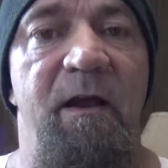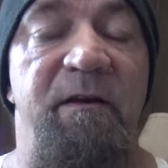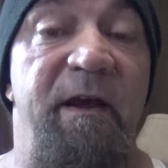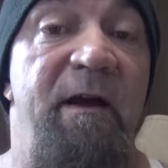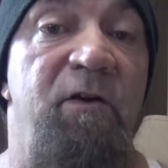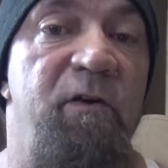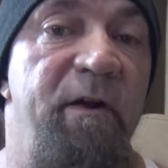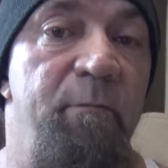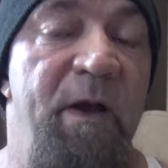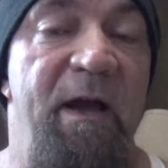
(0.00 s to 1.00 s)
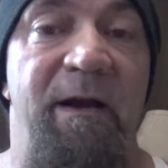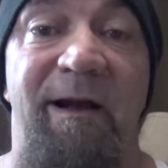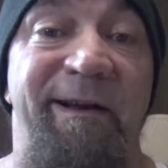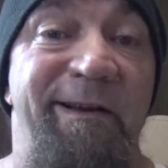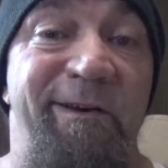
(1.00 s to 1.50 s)
And now looking back,
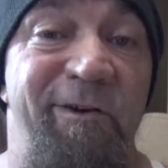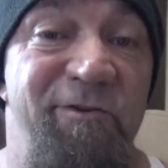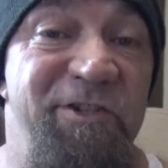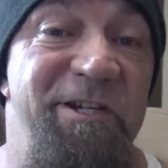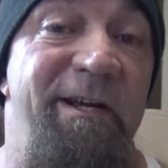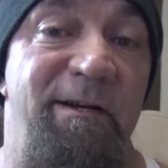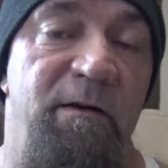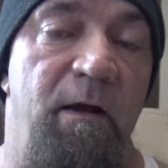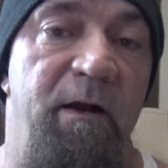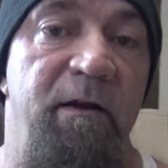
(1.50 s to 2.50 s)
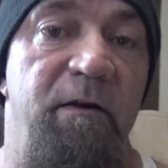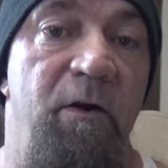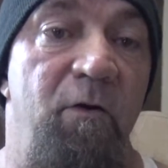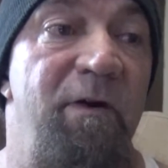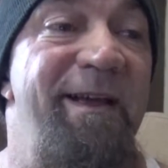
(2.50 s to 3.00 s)
I didn't know shit. I didn't
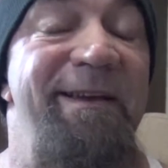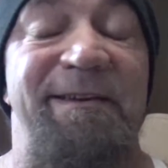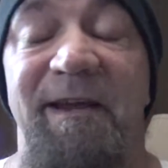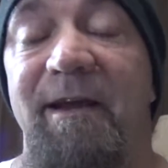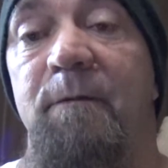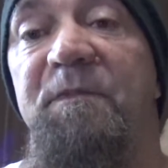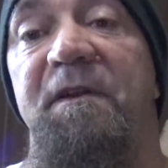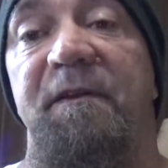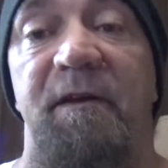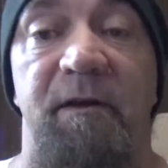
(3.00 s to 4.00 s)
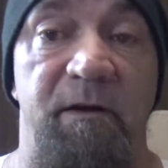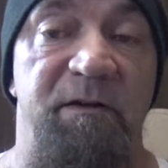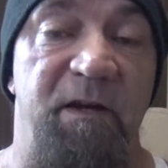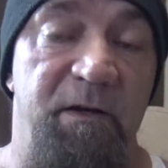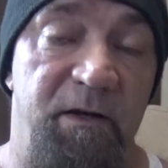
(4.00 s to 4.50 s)
know a damn thing
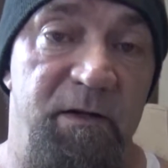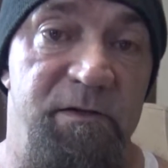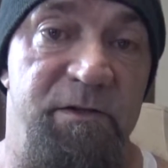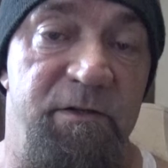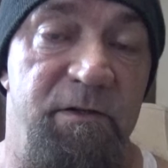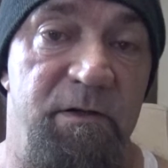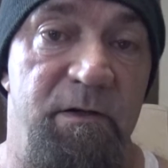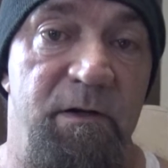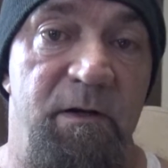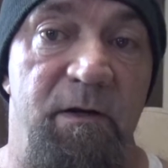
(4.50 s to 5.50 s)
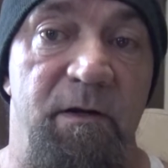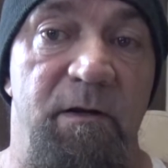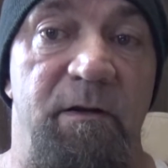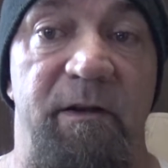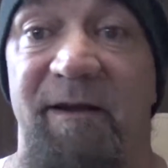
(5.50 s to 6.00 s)
at that age.
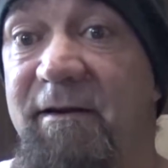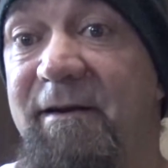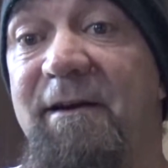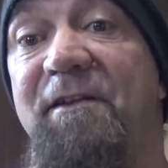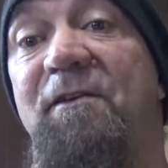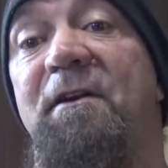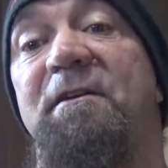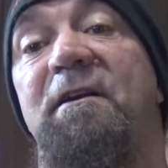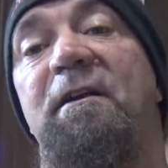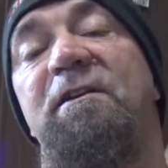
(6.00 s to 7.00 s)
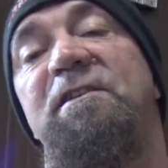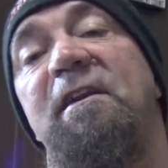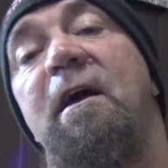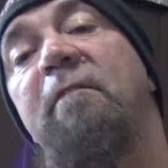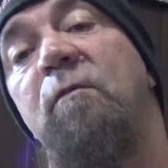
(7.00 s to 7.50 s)
Not like I thought I did. It's
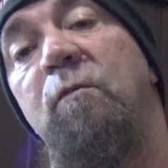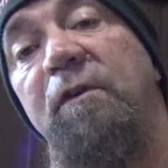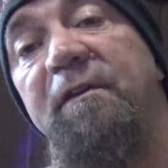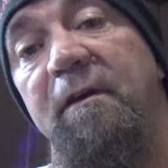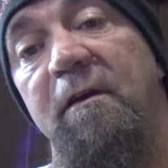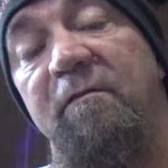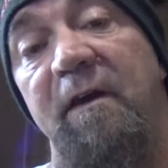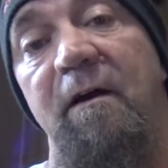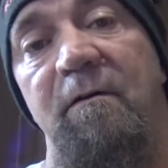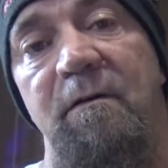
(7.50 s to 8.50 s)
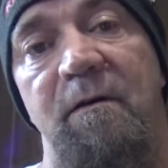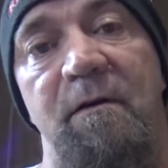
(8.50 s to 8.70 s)
laughable to think of how